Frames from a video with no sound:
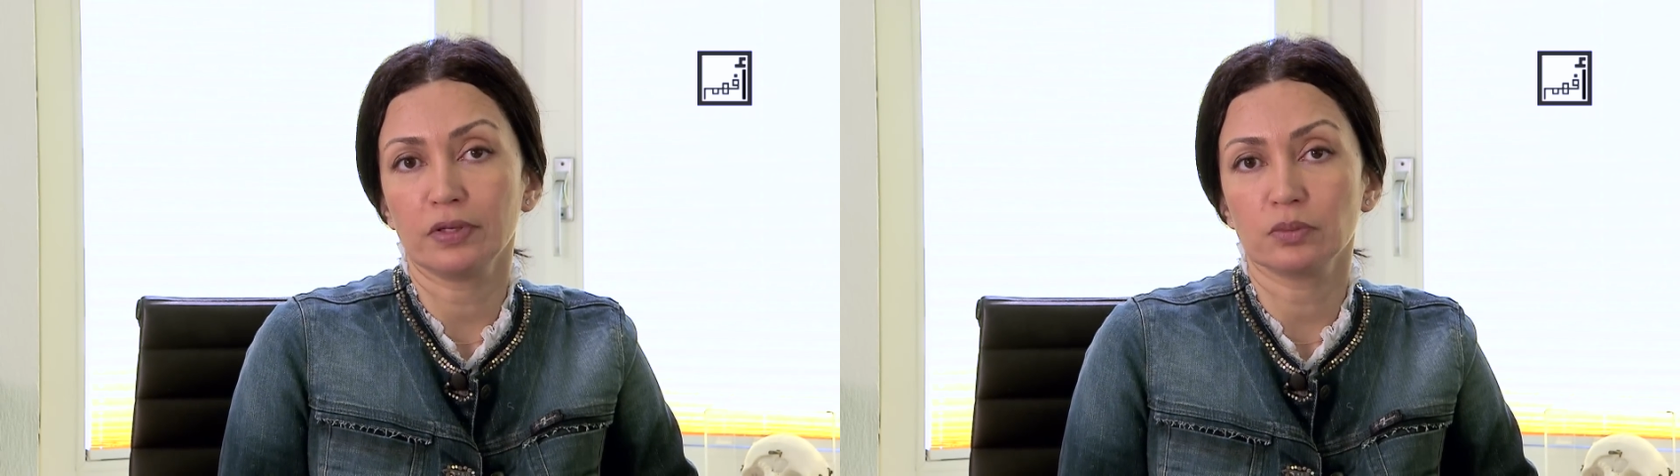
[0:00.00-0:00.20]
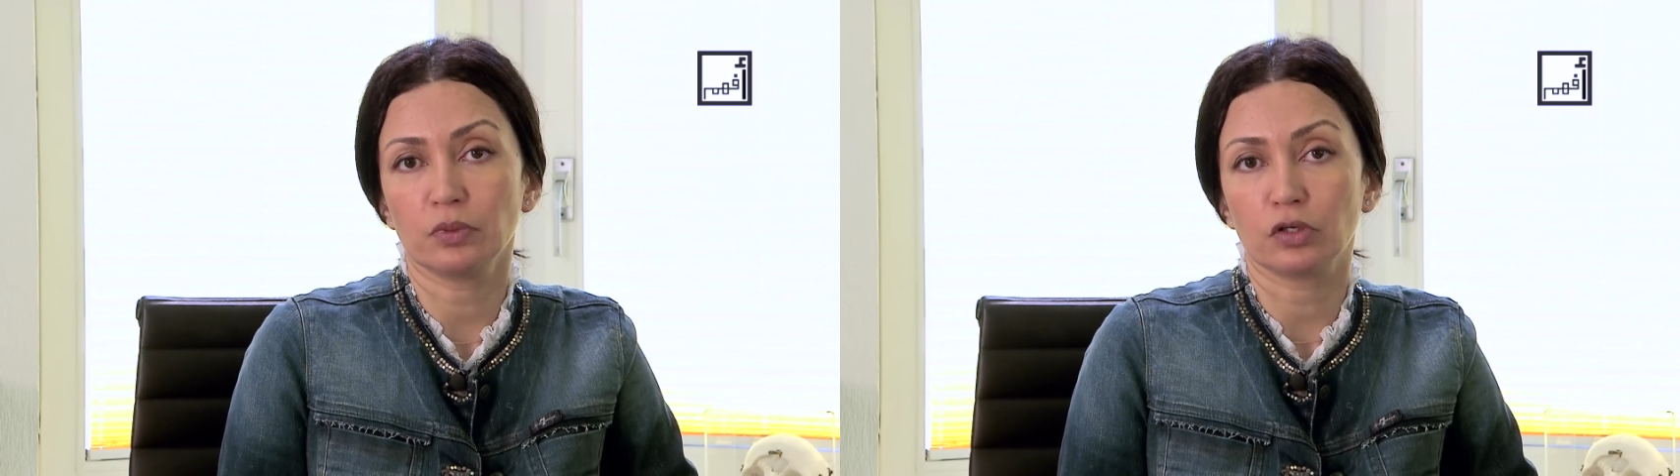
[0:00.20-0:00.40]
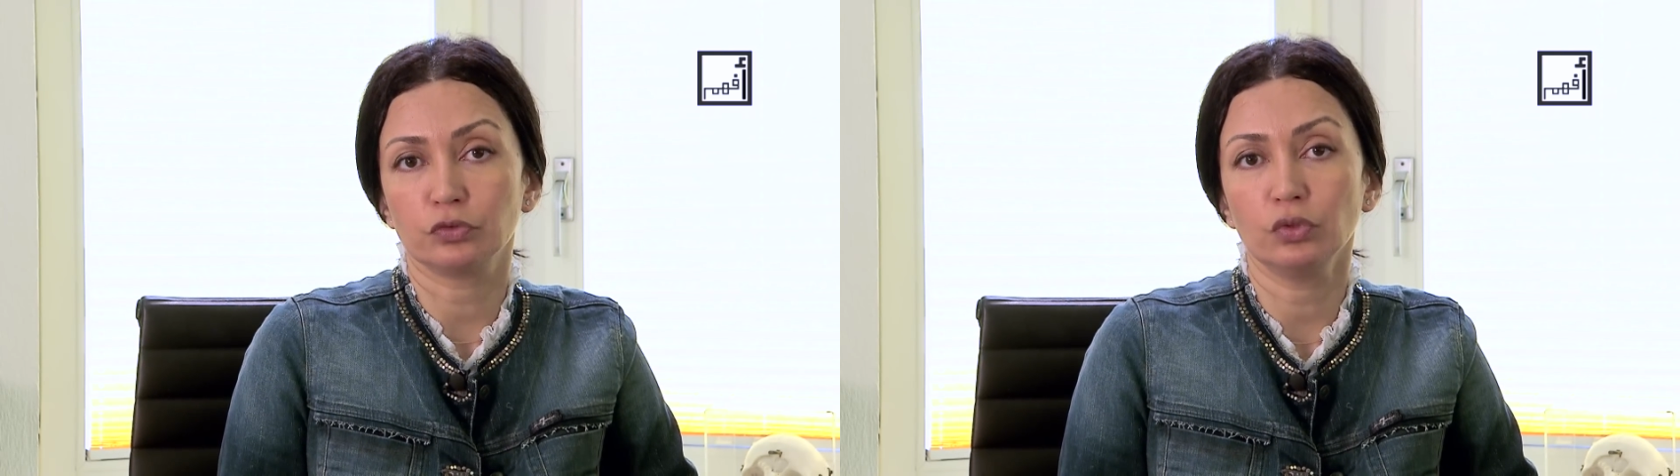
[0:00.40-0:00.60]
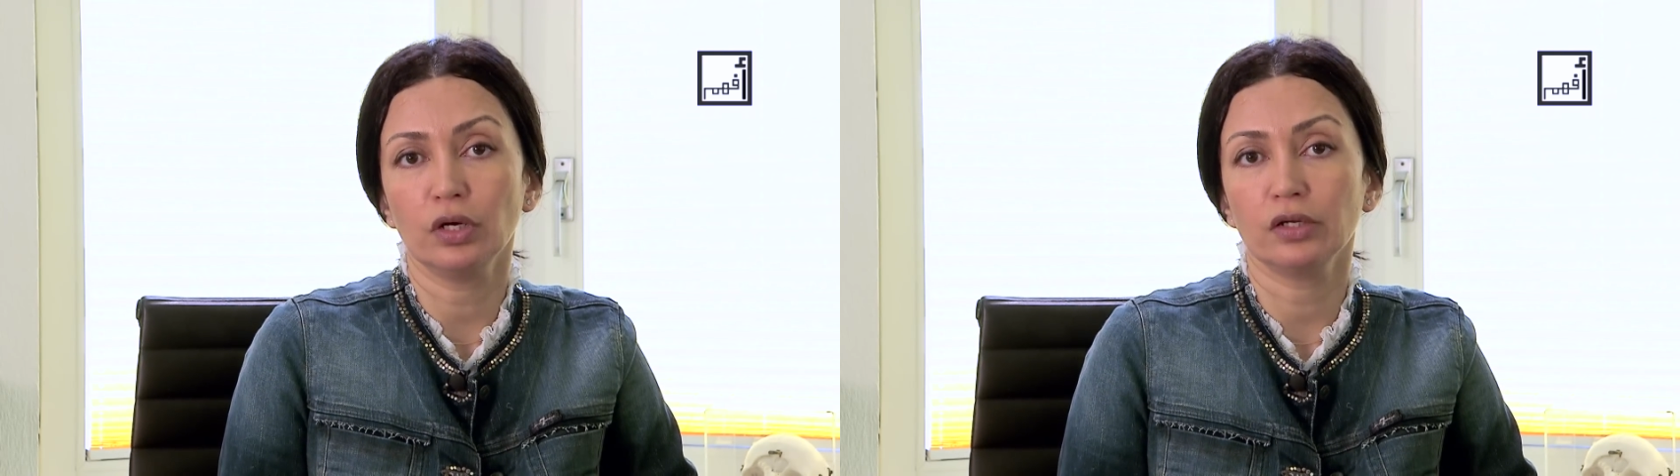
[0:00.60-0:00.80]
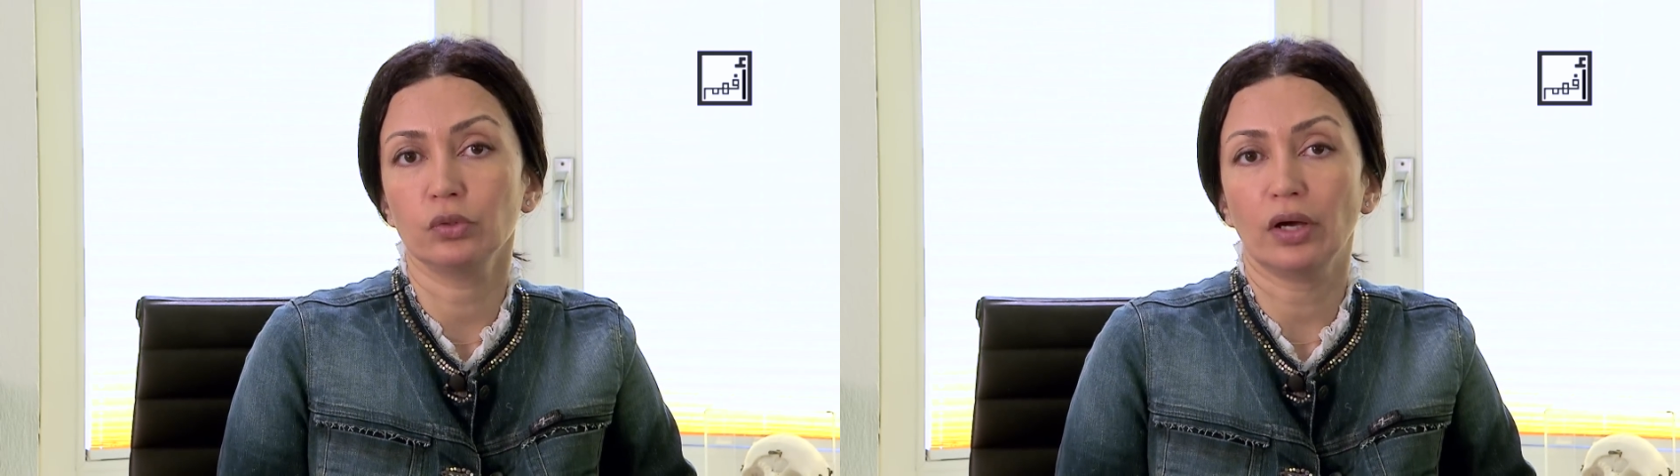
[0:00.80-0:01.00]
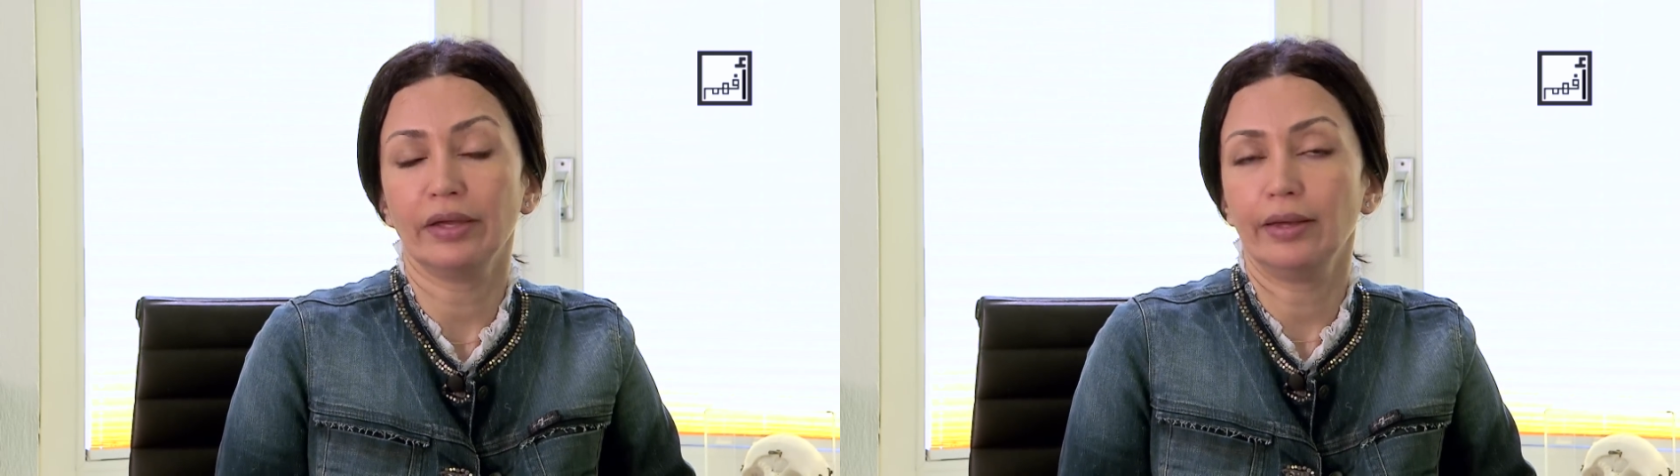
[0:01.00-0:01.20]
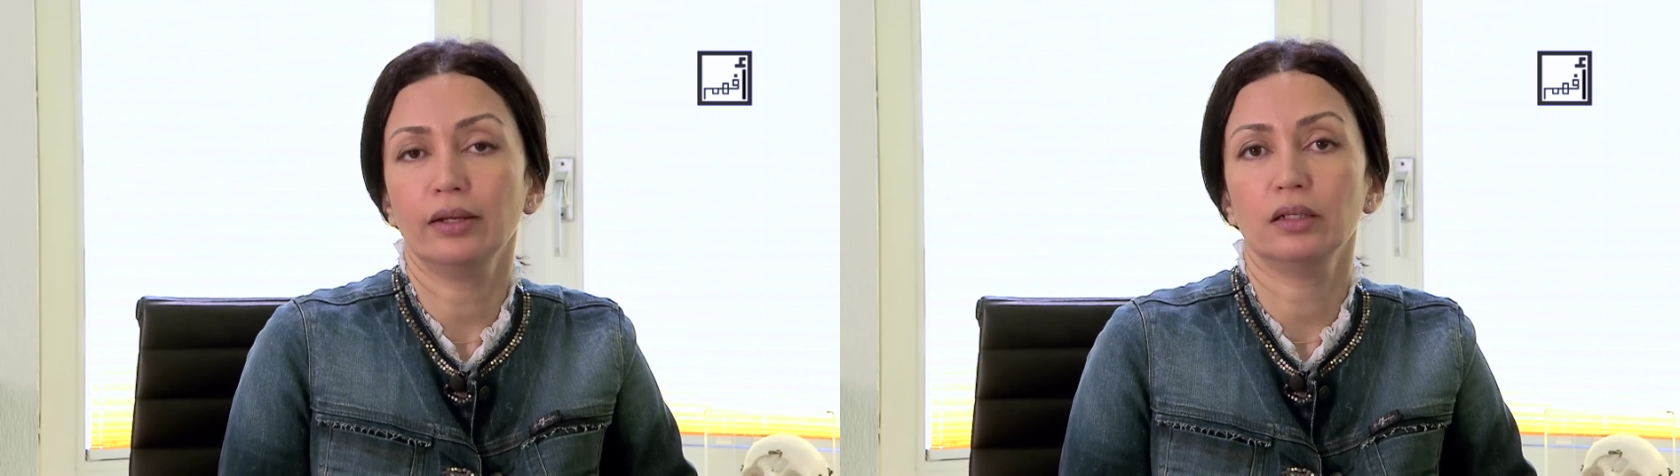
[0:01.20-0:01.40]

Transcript: and/or